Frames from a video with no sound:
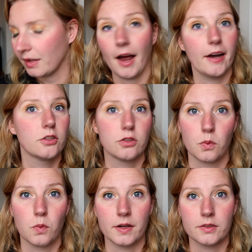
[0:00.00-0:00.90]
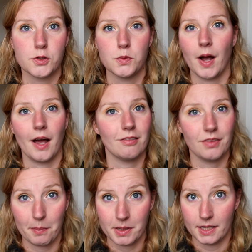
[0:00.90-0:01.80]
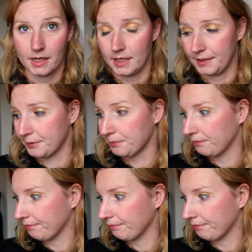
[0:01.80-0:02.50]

I just don't want to have that pink in here.